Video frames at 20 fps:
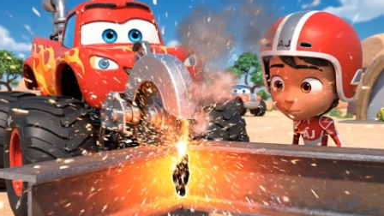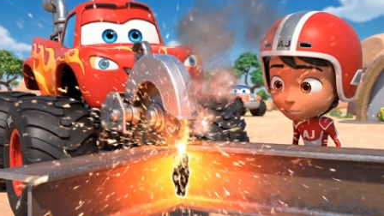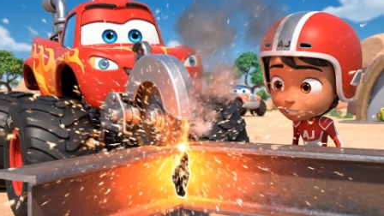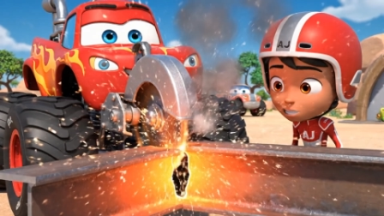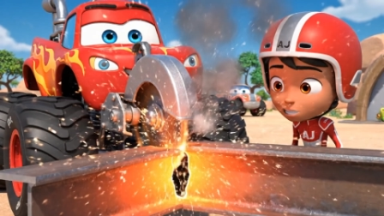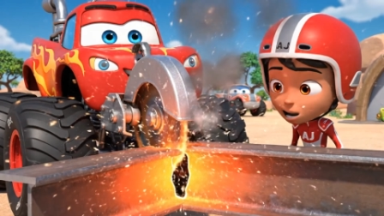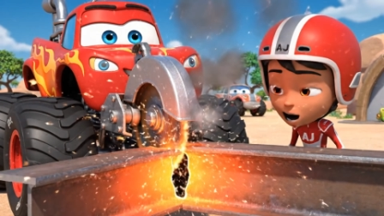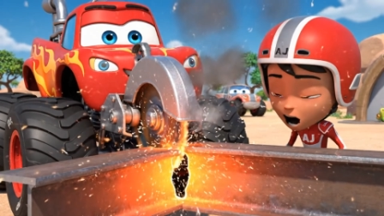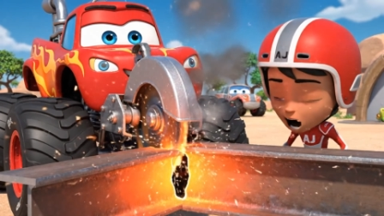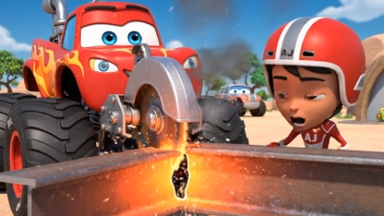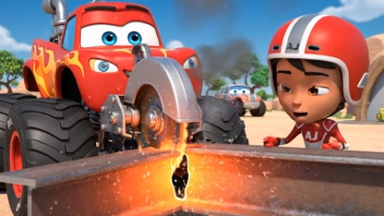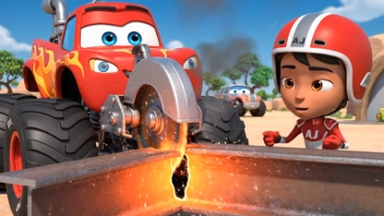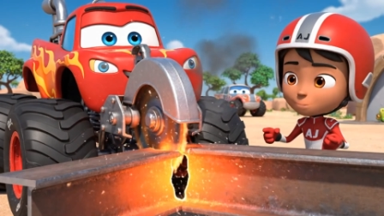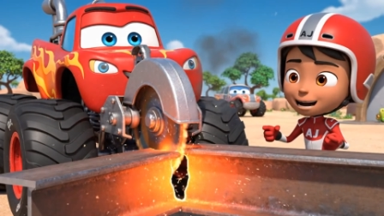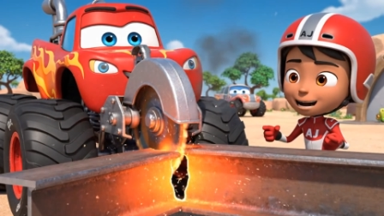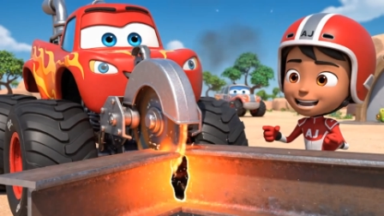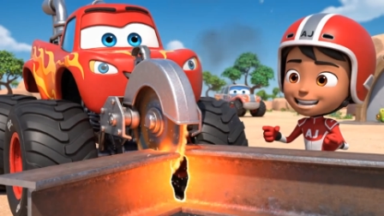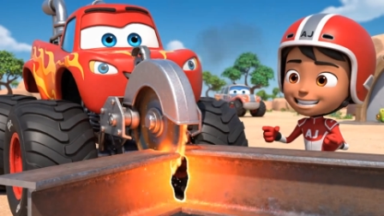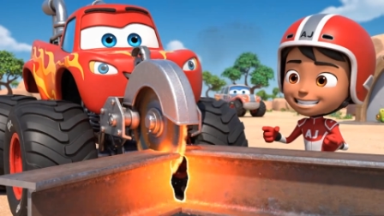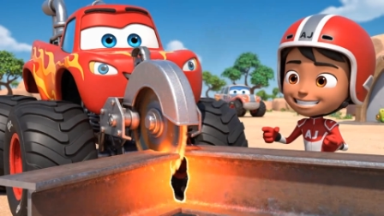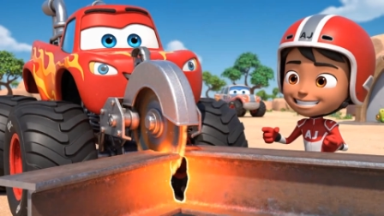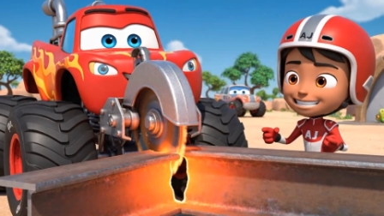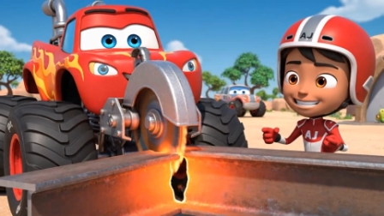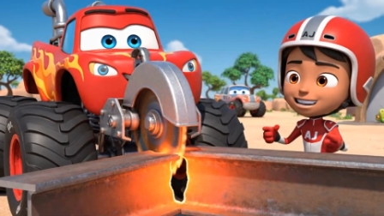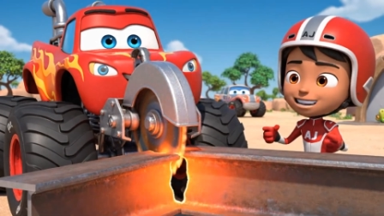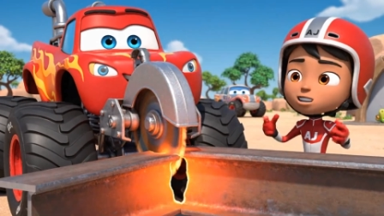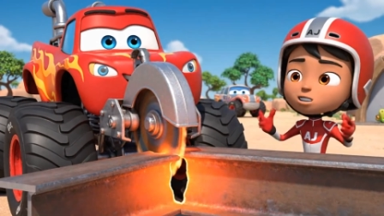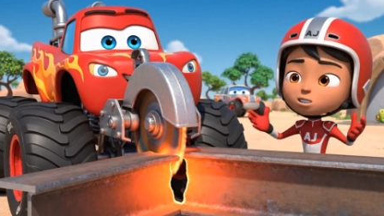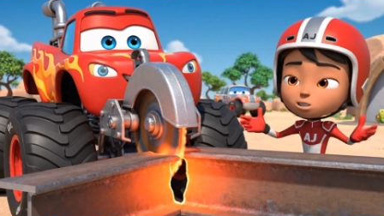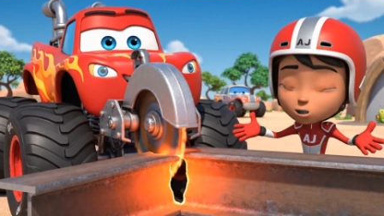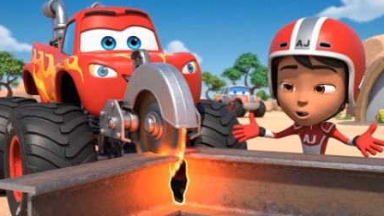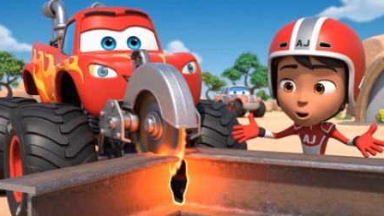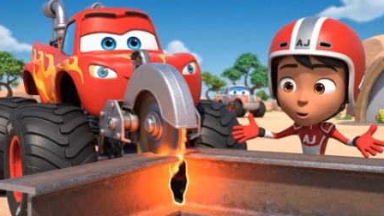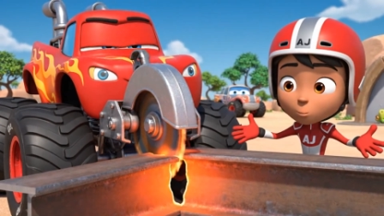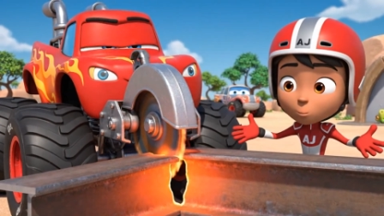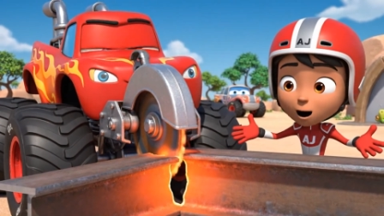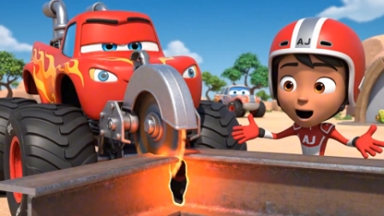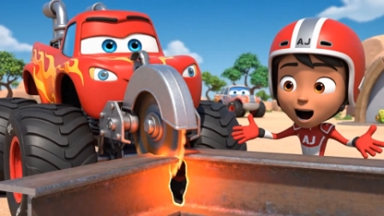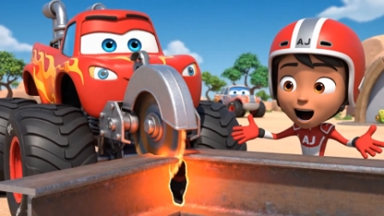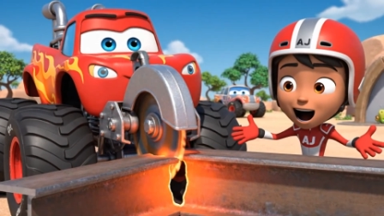from the saw is making the steel
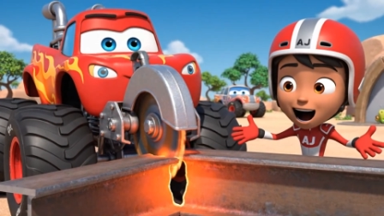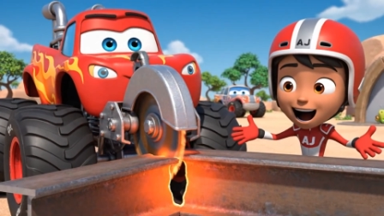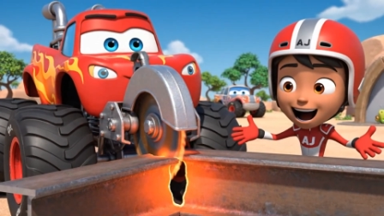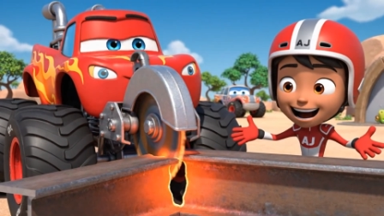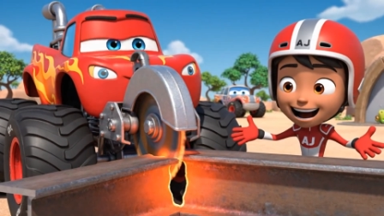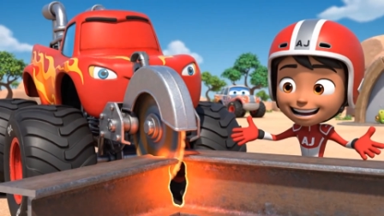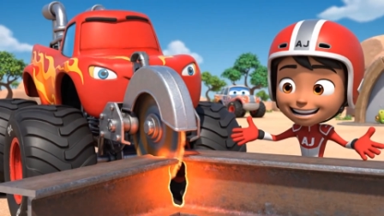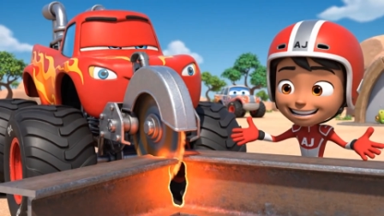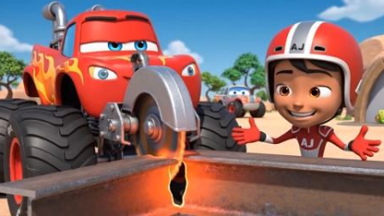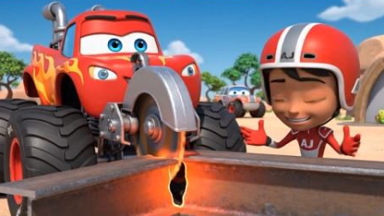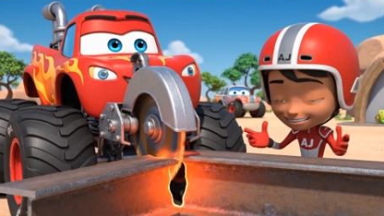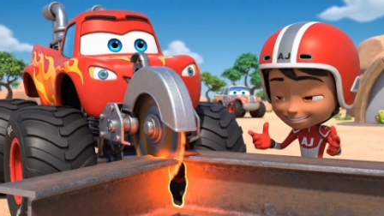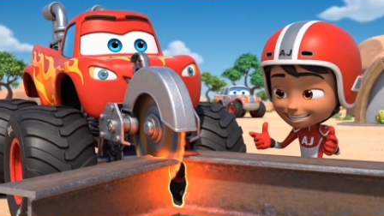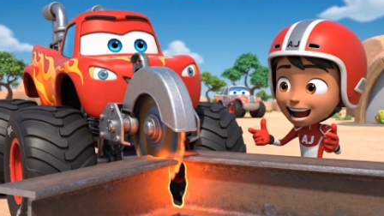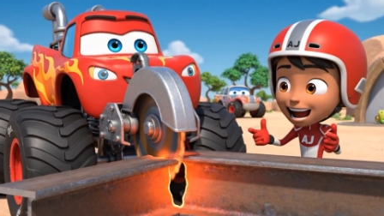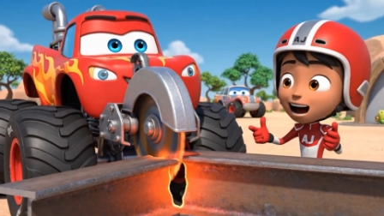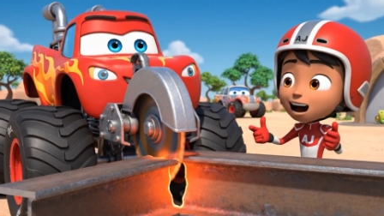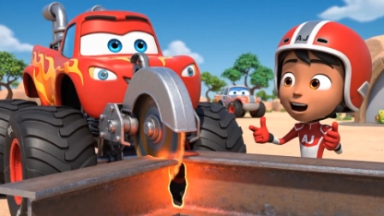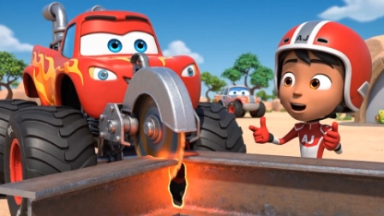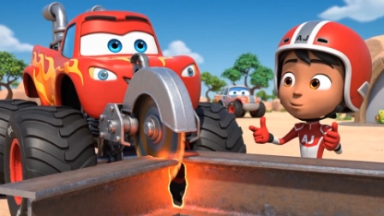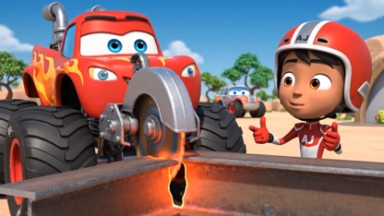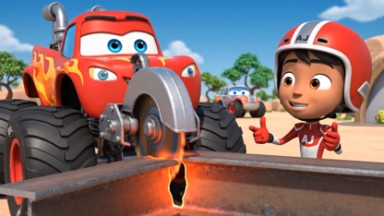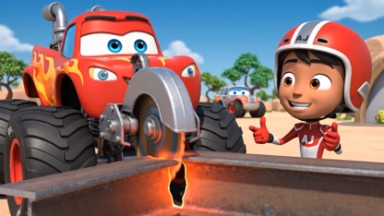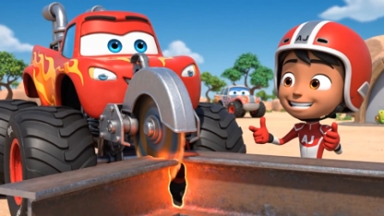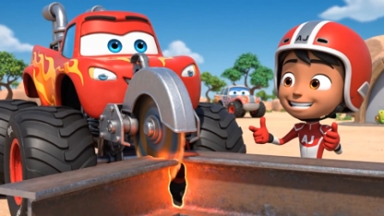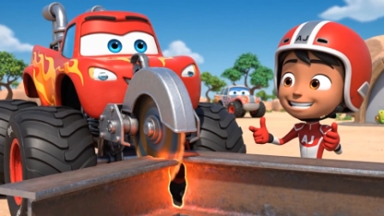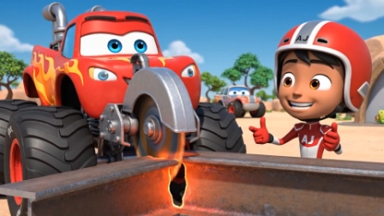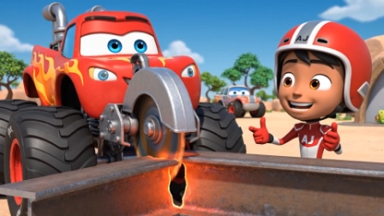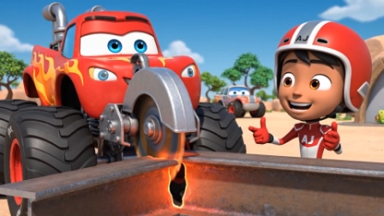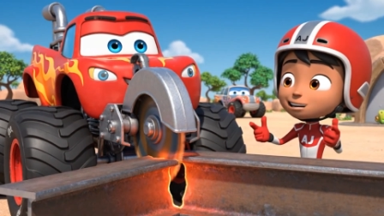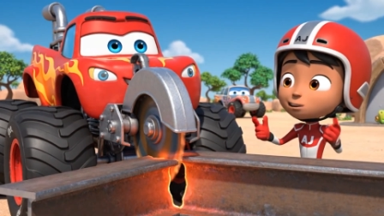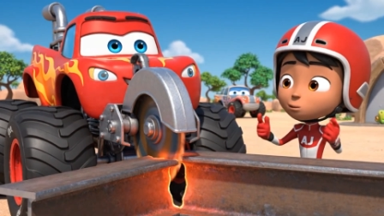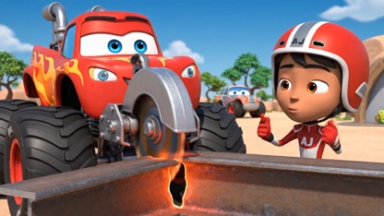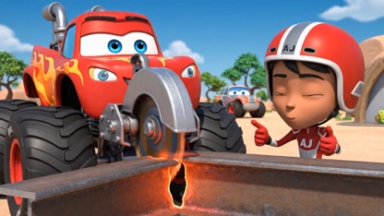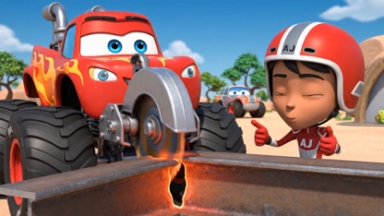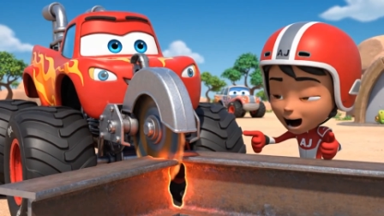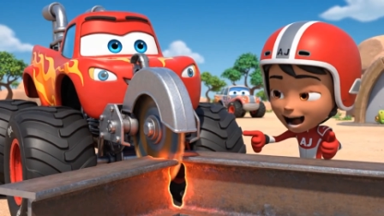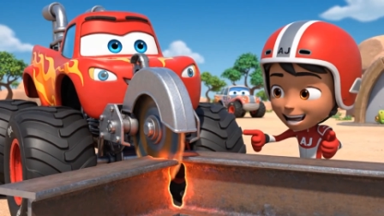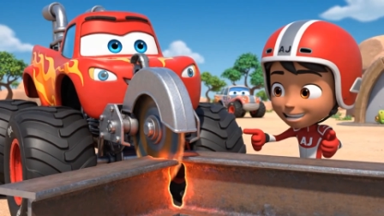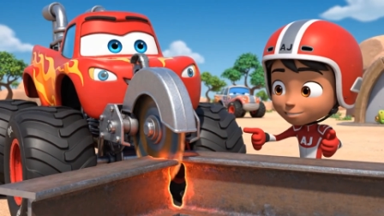super hot. That helps it slice
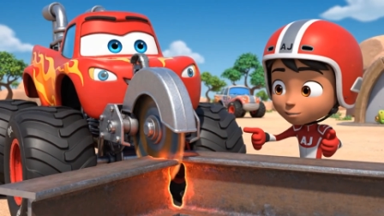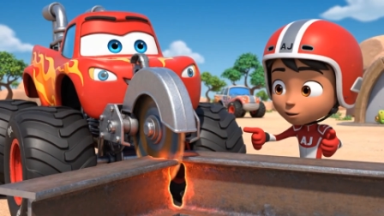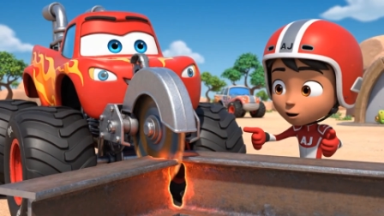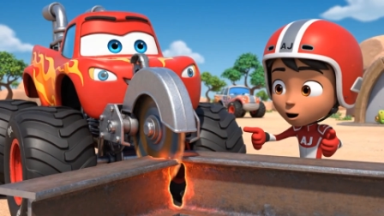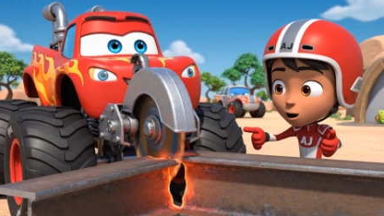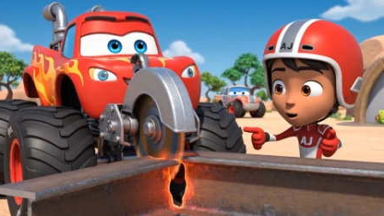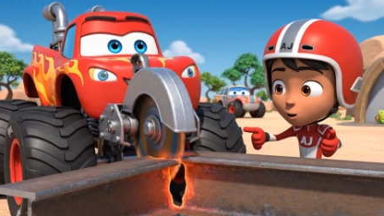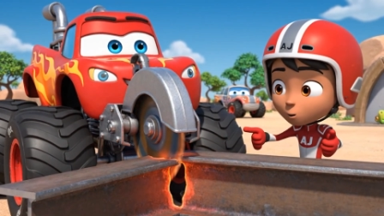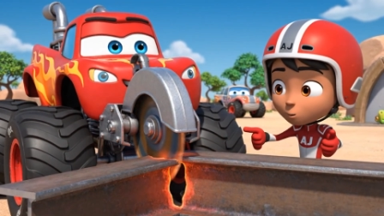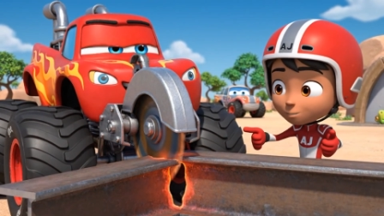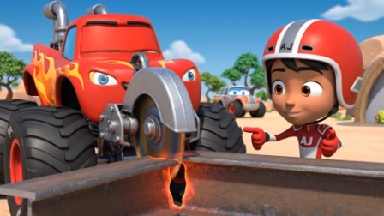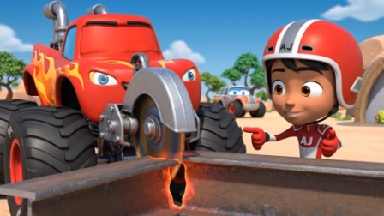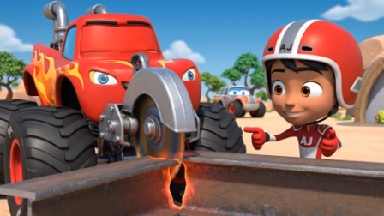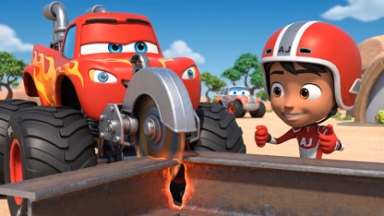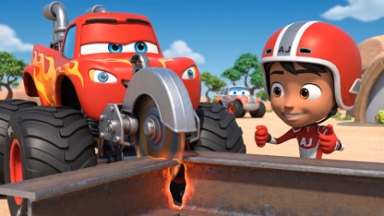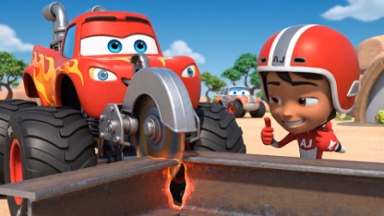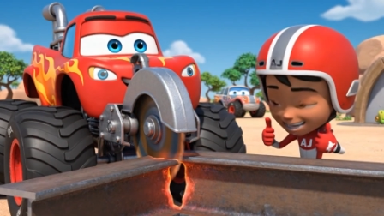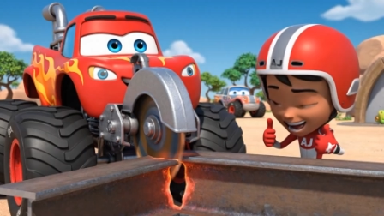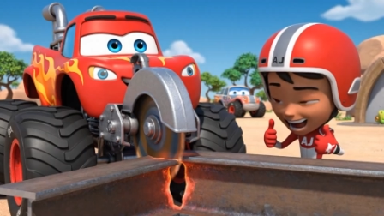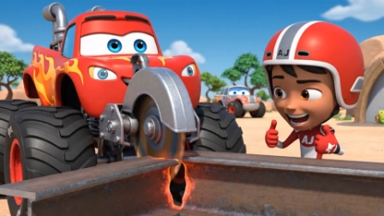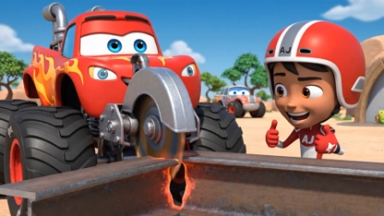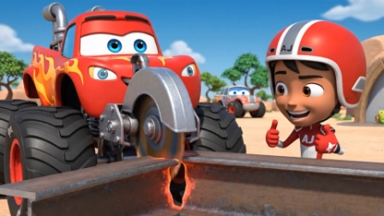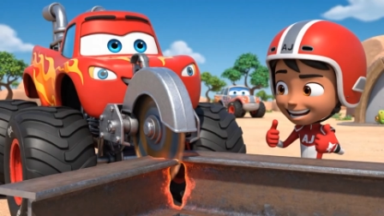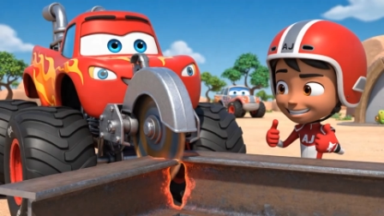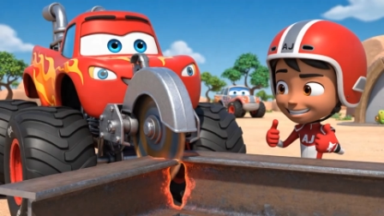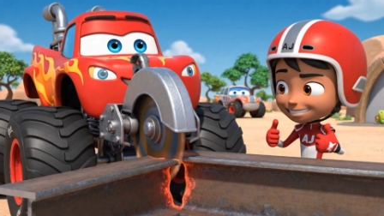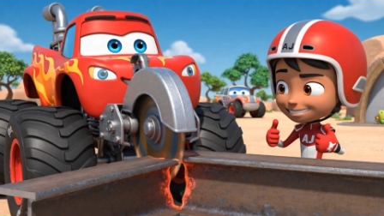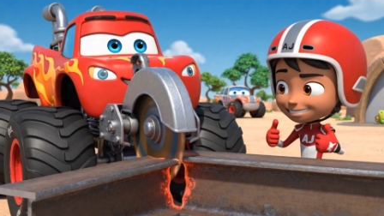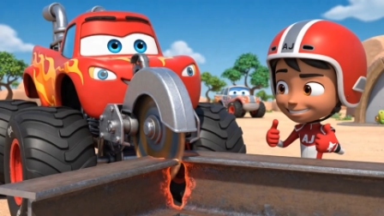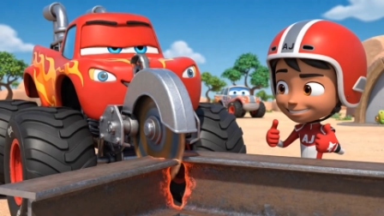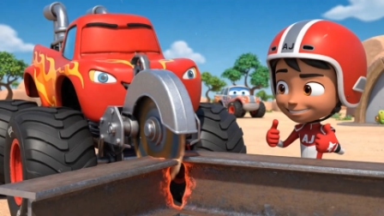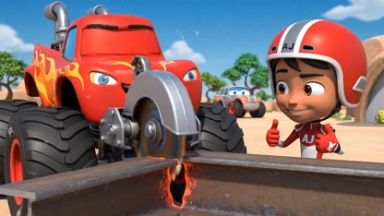right through. Science,